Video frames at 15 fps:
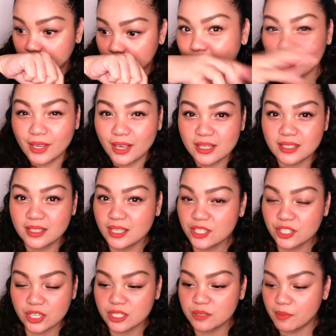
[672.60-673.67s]

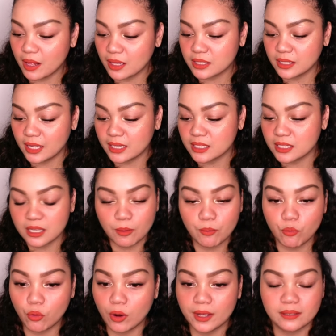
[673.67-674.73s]
this just smells like
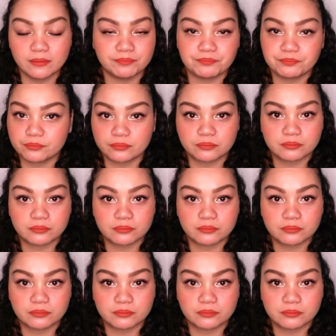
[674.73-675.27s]
someone